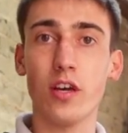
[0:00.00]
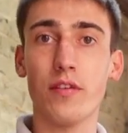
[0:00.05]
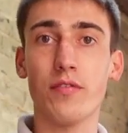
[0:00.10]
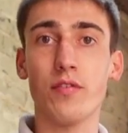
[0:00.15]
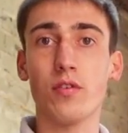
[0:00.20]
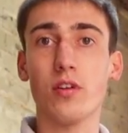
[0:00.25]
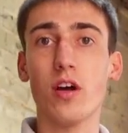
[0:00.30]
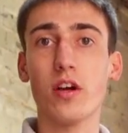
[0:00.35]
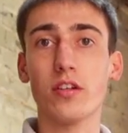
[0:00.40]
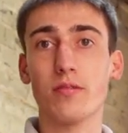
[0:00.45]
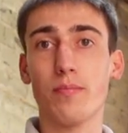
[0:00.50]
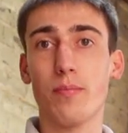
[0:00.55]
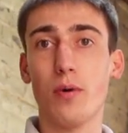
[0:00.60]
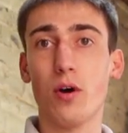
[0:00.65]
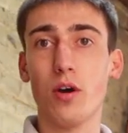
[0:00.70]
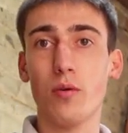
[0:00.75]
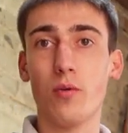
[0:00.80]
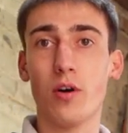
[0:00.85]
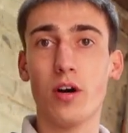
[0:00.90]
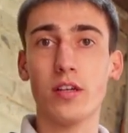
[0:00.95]
If you'd like to
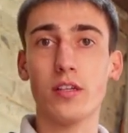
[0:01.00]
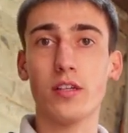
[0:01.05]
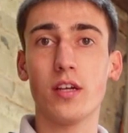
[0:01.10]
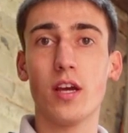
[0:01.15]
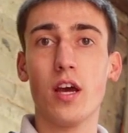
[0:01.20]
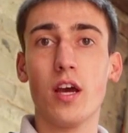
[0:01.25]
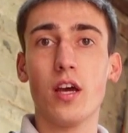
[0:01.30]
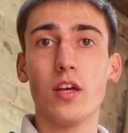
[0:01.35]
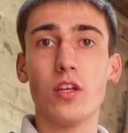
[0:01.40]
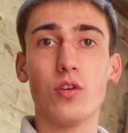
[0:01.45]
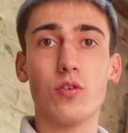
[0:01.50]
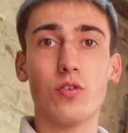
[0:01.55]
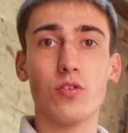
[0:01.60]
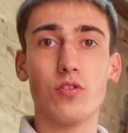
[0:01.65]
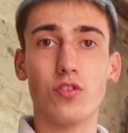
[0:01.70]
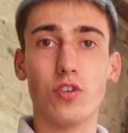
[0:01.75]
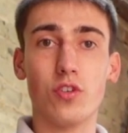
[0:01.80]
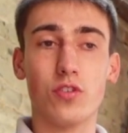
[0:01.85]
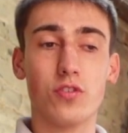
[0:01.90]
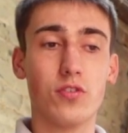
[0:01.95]
buy one, you can
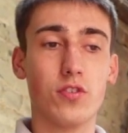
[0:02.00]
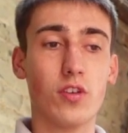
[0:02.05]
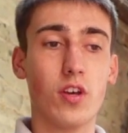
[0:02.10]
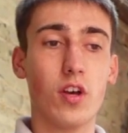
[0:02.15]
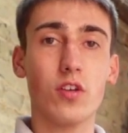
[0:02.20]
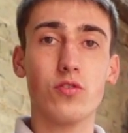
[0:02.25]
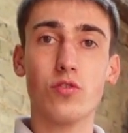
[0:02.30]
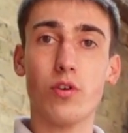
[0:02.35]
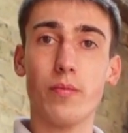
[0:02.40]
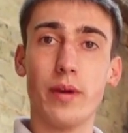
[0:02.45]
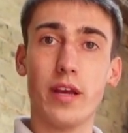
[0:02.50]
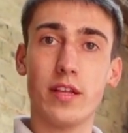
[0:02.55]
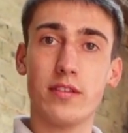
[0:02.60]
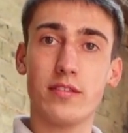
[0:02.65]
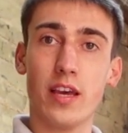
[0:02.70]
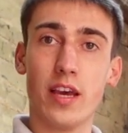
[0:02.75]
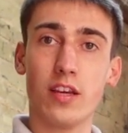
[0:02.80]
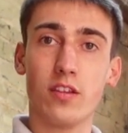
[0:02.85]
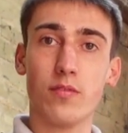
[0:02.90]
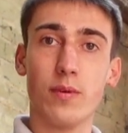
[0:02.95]
just drop me a
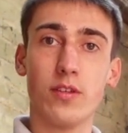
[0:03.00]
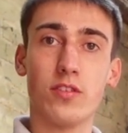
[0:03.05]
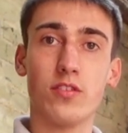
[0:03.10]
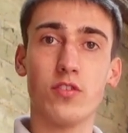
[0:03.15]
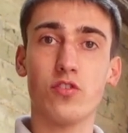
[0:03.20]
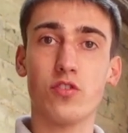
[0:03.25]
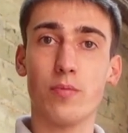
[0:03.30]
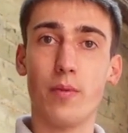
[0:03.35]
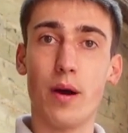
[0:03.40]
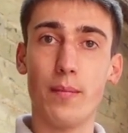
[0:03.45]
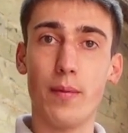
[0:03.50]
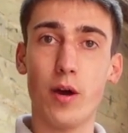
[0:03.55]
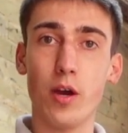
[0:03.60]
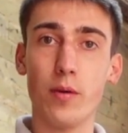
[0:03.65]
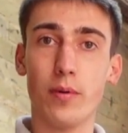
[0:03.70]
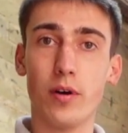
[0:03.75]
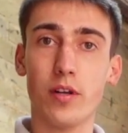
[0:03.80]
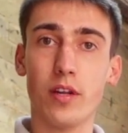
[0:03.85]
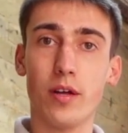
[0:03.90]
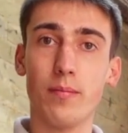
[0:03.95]
text message to my
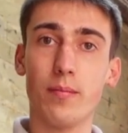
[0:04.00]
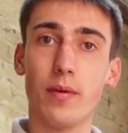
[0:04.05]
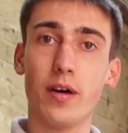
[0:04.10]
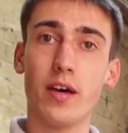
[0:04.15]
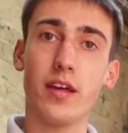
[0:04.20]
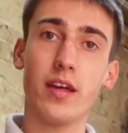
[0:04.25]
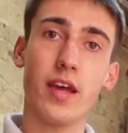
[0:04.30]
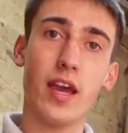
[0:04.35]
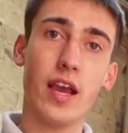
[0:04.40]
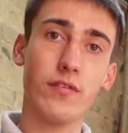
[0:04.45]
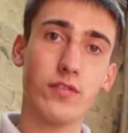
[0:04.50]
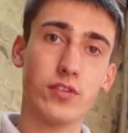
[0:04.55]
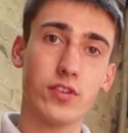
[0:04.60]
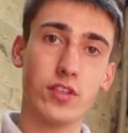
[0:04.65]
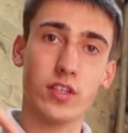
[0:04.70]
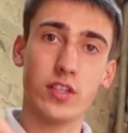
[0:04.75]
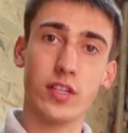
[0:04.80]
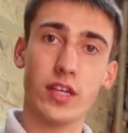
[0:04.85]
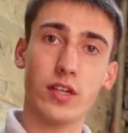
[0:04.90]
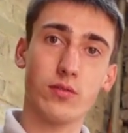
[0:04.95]
mobile number. Everything
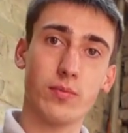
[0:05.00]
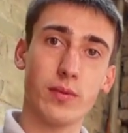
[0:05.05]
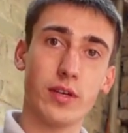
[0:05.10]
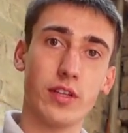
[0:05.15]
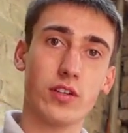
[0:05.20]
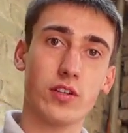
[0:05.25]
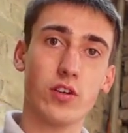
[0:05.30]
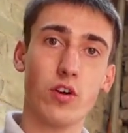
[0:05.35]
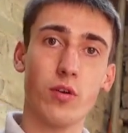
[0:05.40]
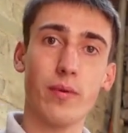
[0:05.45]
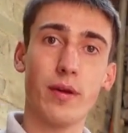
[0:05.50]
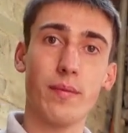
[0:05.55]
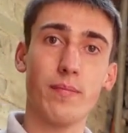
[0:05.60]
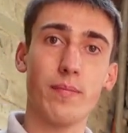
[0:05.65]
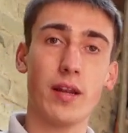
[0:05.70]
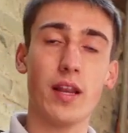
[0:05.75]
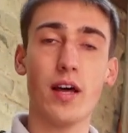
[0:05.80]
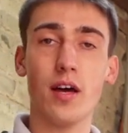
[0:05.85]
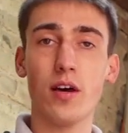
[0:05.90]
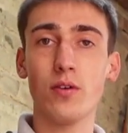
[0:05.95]
you need will be in the comment
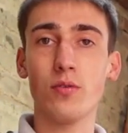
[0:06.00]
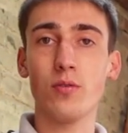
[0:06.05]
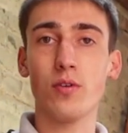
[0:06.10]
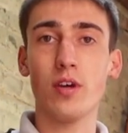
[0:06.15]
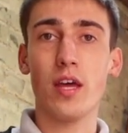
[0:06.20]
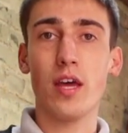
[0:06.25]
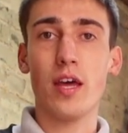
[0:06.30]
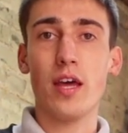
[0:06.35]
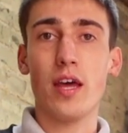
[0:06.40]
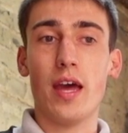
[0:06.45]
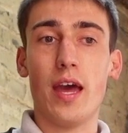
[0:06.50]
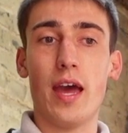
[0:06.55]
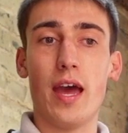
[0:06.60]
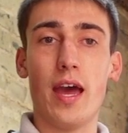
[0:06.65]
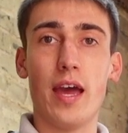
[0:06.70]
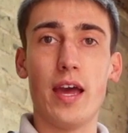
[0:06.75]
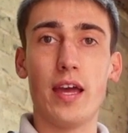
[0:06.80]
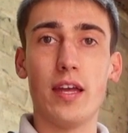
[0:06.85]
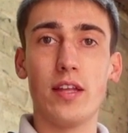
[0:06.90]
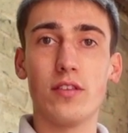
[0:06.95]
below,
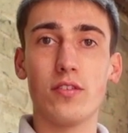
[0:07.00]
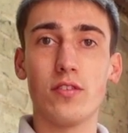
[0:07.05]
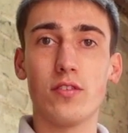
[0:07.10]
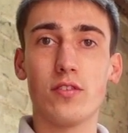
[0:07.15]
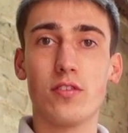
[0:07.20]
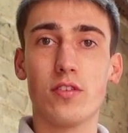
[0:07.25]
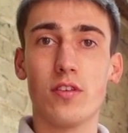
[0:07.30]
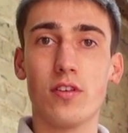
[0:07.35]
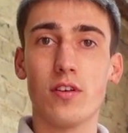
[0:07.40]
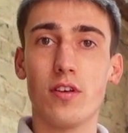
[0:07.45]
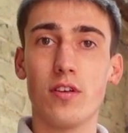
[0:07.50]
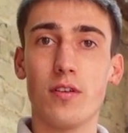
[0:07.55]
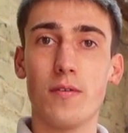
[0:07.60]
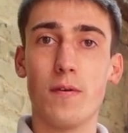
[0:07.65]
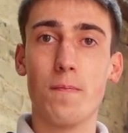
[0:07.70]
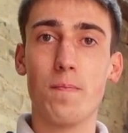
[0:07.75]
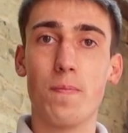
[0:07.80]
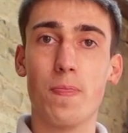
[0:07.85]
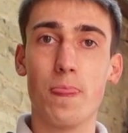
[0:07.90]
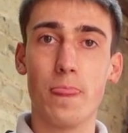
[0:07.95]
and
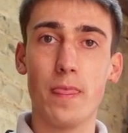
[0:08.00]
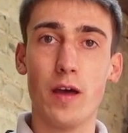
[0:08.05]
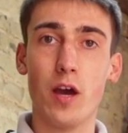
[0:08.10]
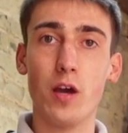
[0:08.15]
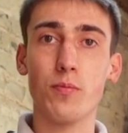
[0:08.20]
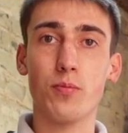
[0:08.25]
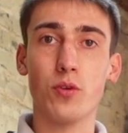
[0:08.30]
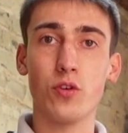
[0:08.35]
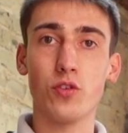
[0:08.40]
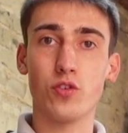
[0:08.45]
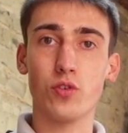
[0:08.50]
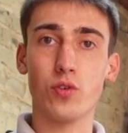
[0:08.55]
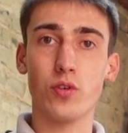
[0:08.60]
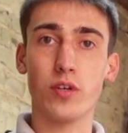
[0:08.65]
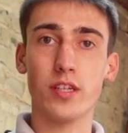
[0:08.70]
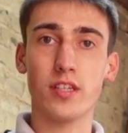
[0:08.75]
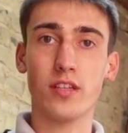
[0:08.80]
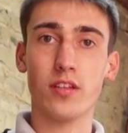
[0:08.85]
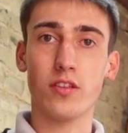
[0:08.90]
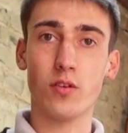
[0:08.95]
hope you
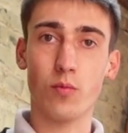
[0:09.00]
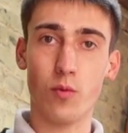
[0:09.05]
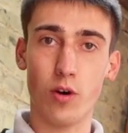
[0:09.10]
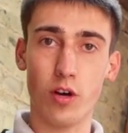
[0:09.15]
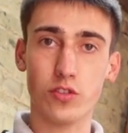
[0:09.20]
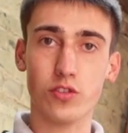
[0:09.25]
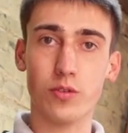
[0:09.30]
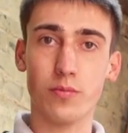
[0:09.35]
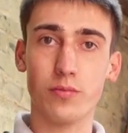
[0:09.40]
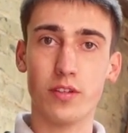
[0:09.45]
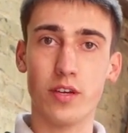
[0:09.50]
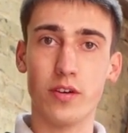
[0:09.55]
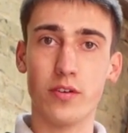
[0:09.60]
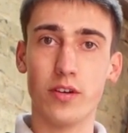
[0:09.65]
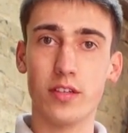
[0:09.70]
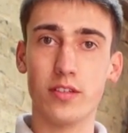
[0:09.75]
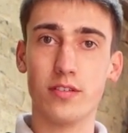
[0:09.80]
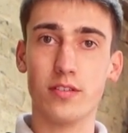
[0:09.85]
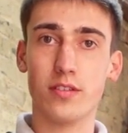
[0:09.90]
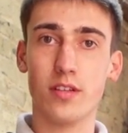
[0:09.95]
enjoyed the workshop
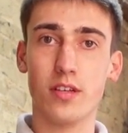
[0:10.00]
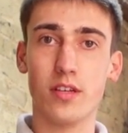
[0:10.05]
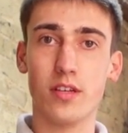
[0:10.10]
series.